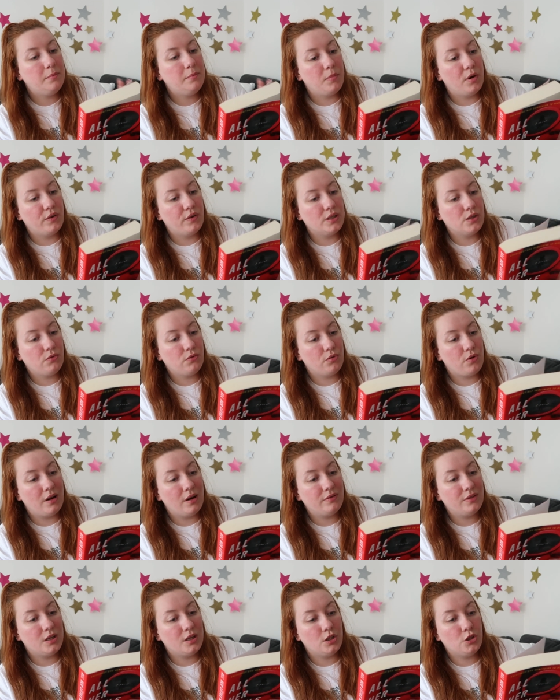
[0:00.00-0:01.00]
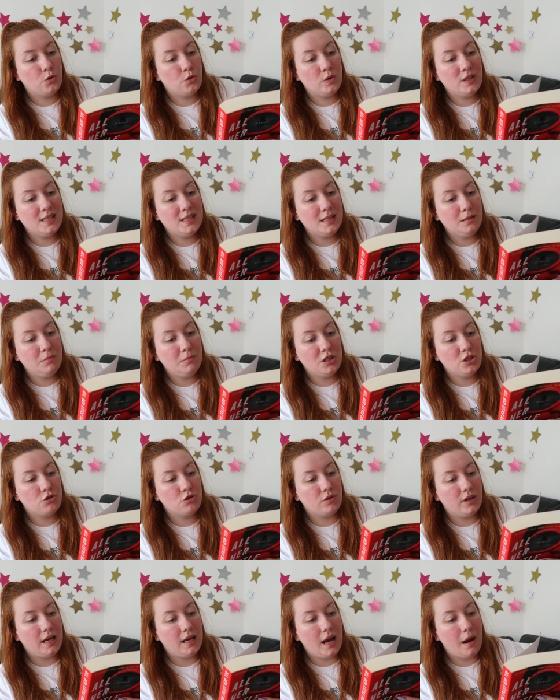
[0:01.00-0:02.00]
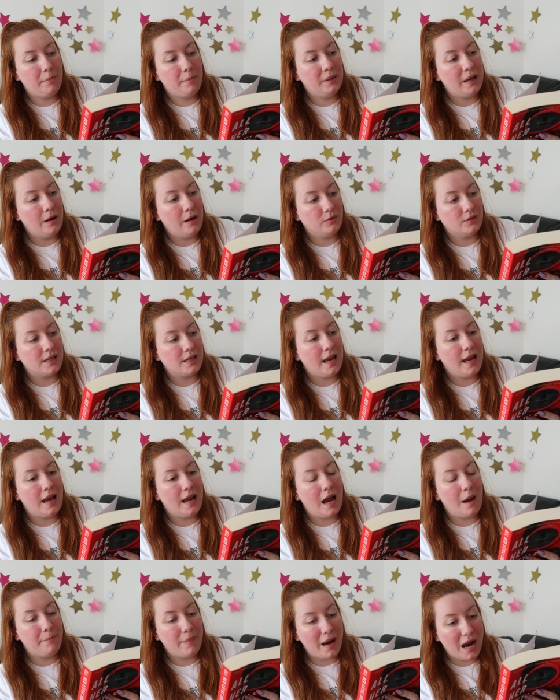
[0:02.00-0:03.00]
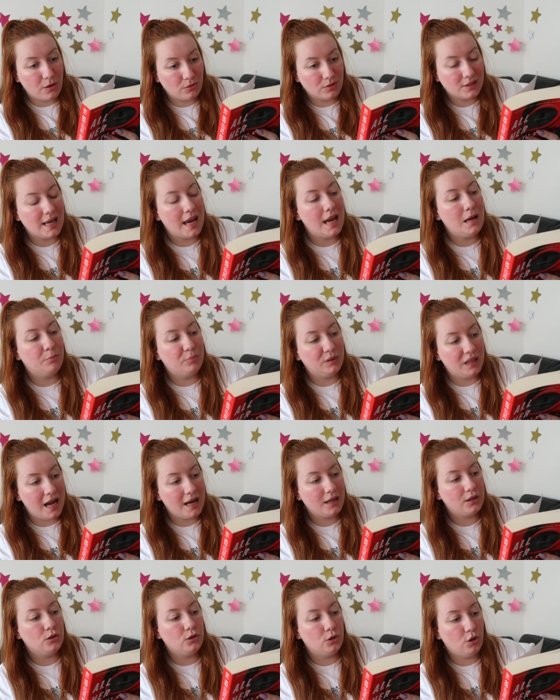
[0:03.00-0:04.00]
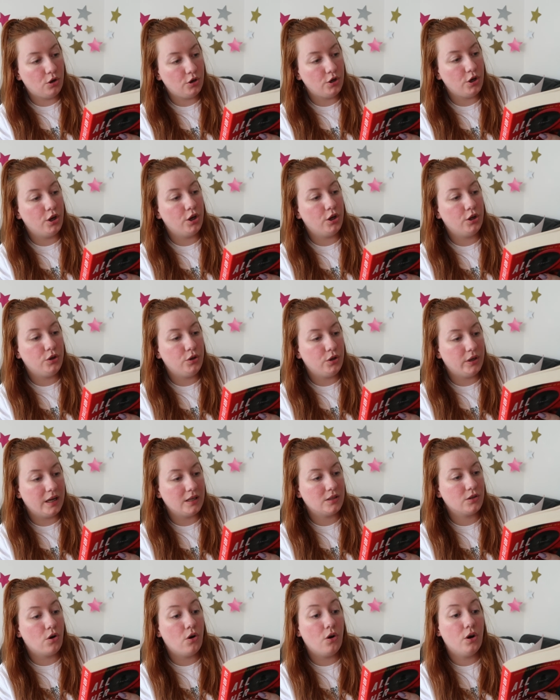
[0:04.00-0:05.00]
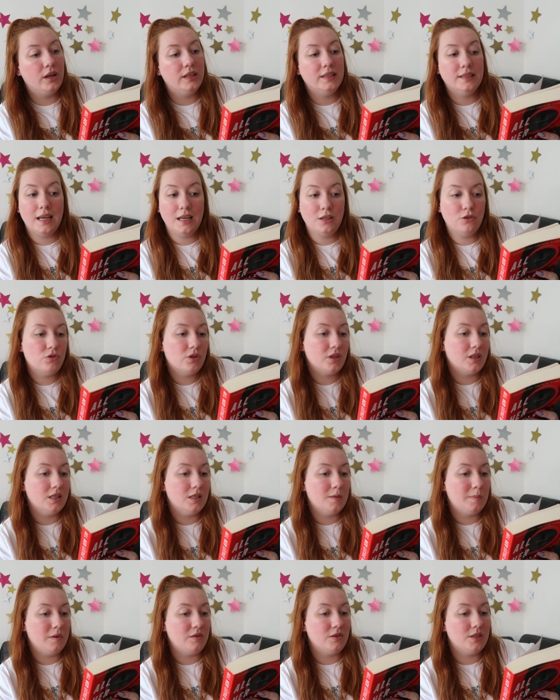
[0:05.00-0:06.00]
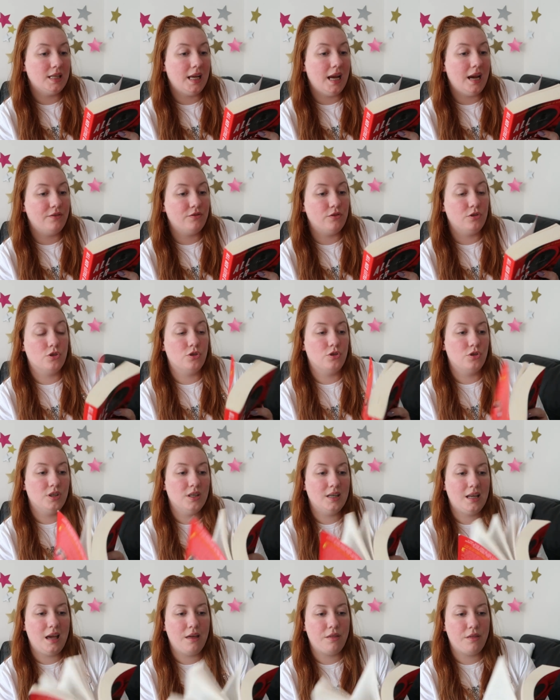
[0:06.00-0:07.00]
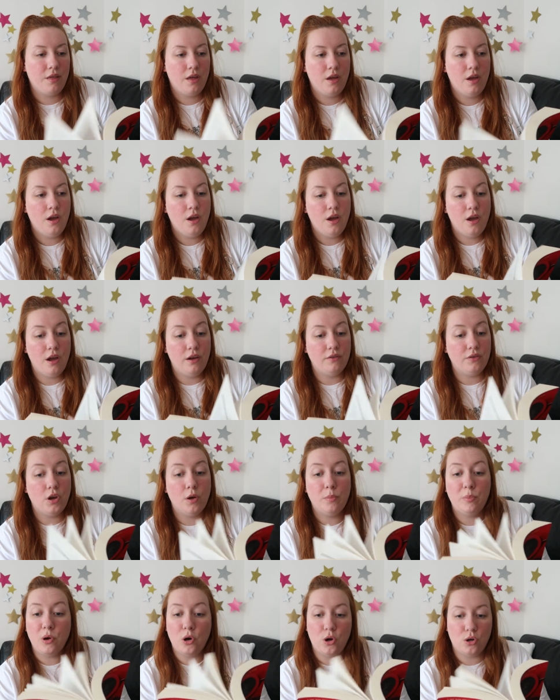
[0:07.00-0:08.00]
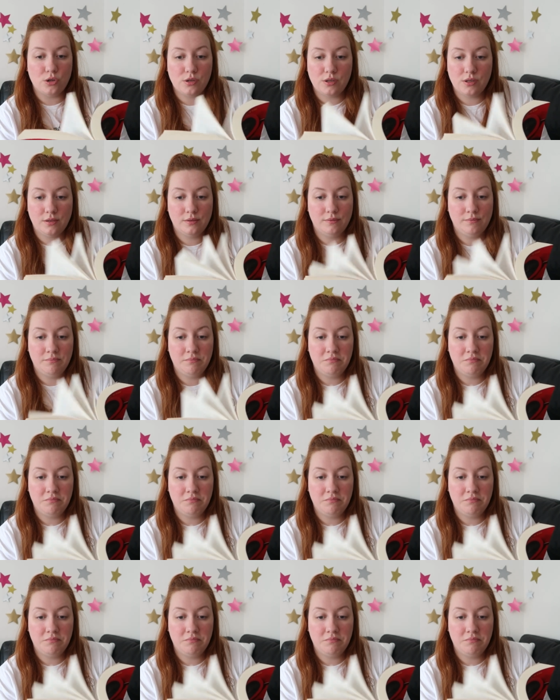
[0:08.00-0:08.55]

M. Morris crafts a twisty mystery about about a black lawyer who gets caught in dangerous conspiracy after the sudden death of her boss